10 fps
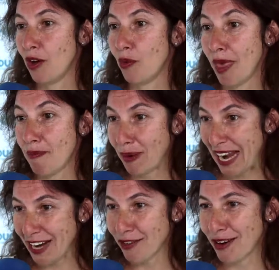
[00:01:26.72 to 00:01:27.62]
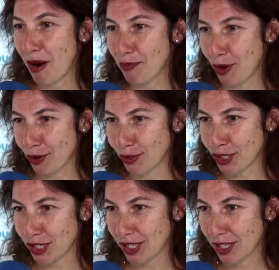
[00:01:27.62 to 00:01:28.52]
with a playground
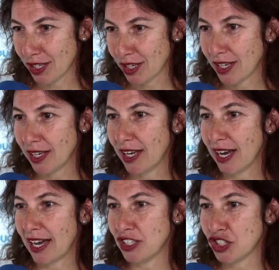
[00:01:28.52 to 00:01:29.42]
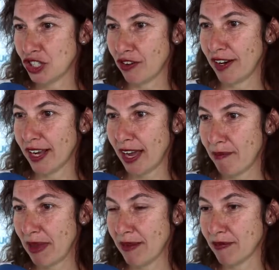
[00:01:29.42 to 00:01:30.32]
approach, and children
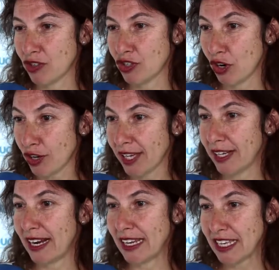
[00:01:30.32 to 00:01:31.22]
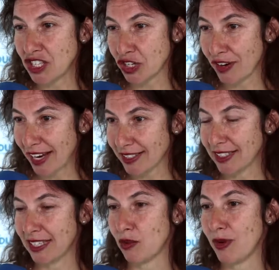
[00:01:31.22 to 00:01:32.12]
can be talking and
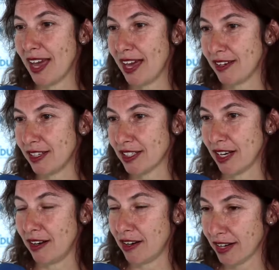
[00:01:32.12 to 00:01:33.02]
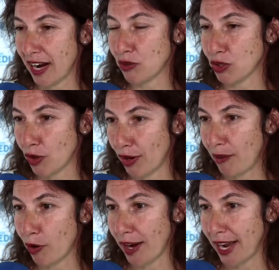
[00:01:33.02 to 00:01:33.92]
interacting with others and learning how to
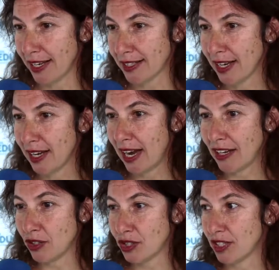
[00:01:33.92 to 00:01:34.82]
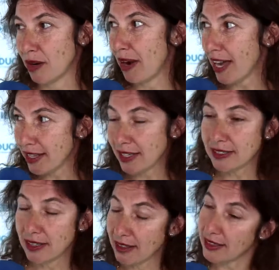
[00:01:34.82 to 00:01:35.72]
collaborate and using their
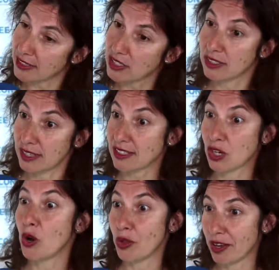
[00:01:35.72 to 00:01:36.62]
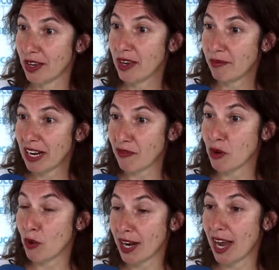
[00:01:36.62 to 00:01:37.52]
bodies, then that's, that's good. But if
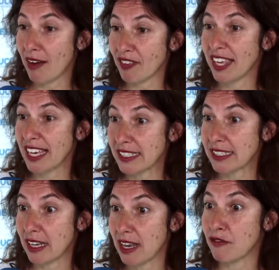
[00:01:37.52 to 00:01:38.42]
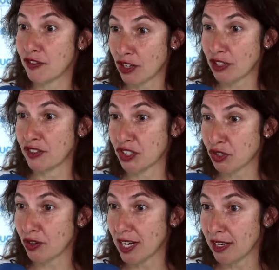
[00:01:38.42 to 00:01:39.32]
we want to have kids in front of a
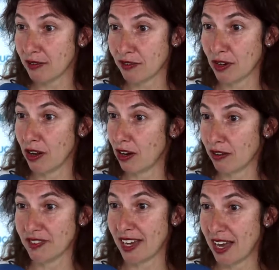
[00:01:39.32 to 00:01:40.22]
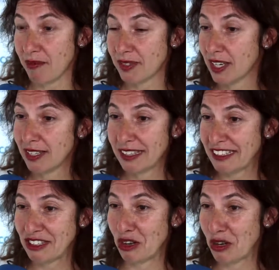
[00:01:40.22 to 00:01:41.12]
screen for a lot of time,
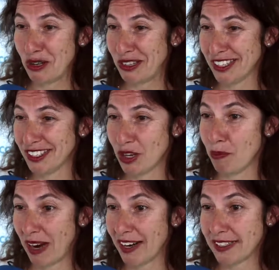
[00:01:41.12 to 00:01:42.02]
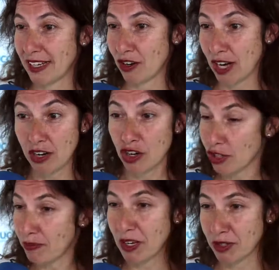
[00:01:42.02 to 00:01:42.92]
that's not good. So parents are going to
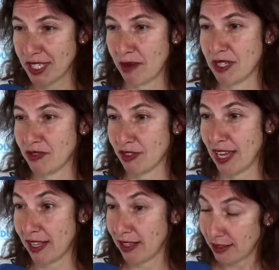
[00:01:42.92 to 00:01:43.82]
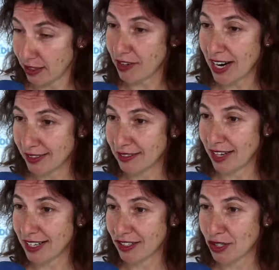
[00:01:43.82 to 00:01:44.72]
not be receptive to that, and they're right,
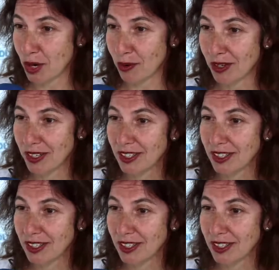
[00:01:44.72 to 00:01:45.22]
rightly so.